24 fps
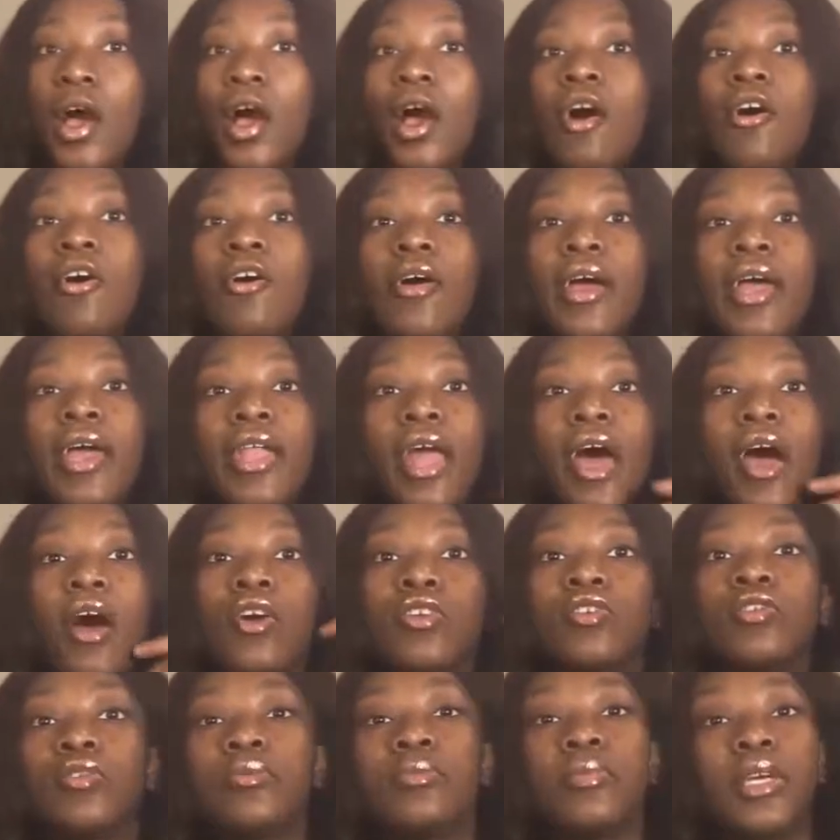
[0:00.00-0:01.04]
Oh, and I
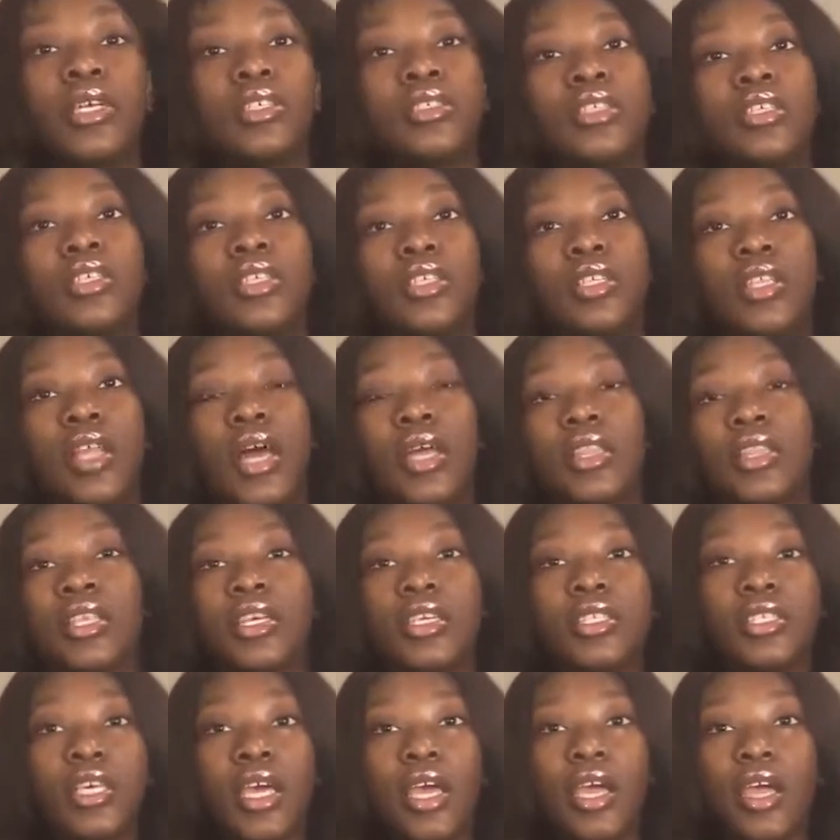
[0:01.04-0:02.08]
also mentioned that
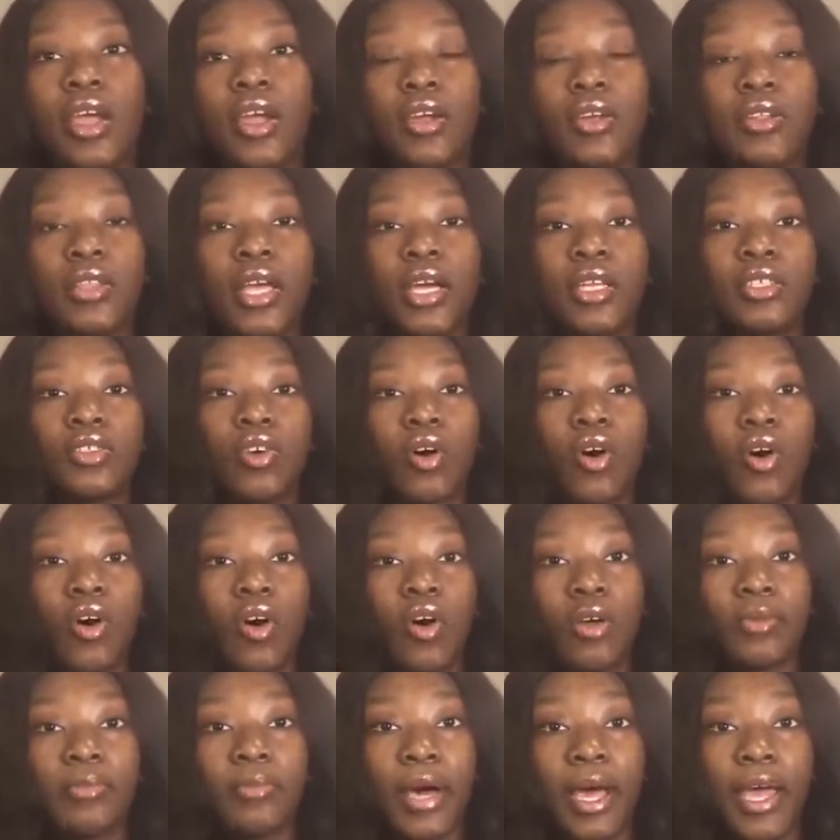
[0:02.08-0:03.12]
this hair that's
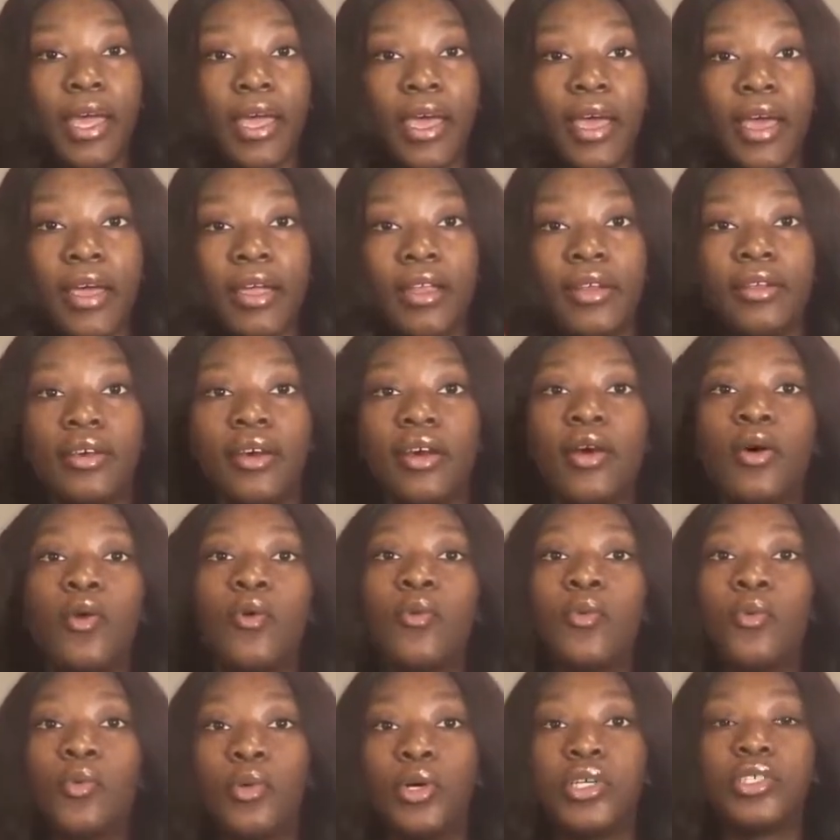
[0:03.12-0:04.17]
on my head
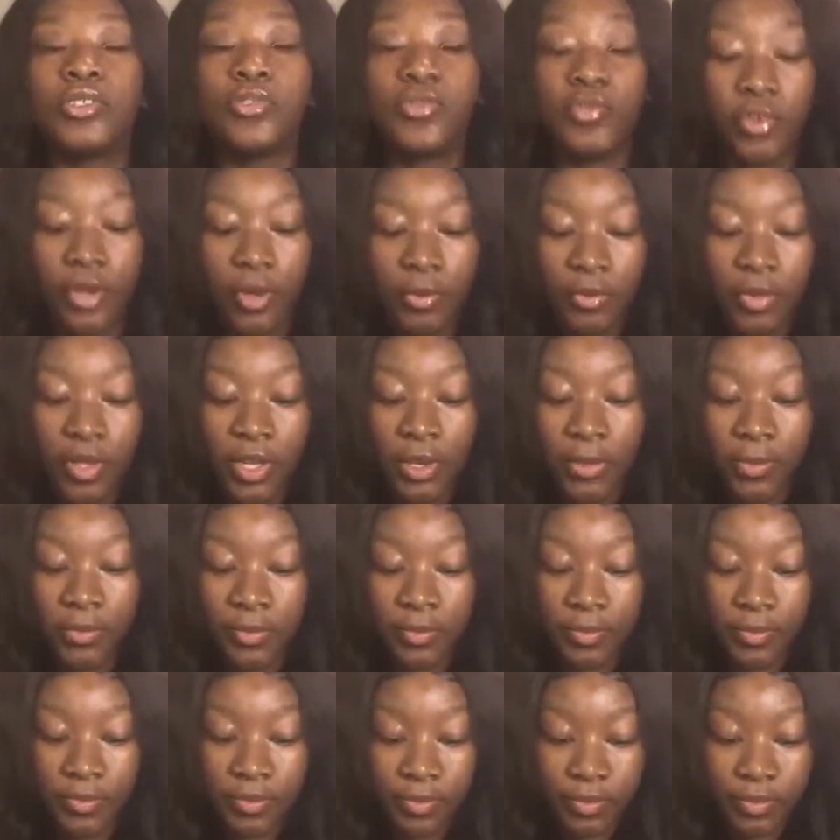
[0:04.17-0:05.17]
was from them.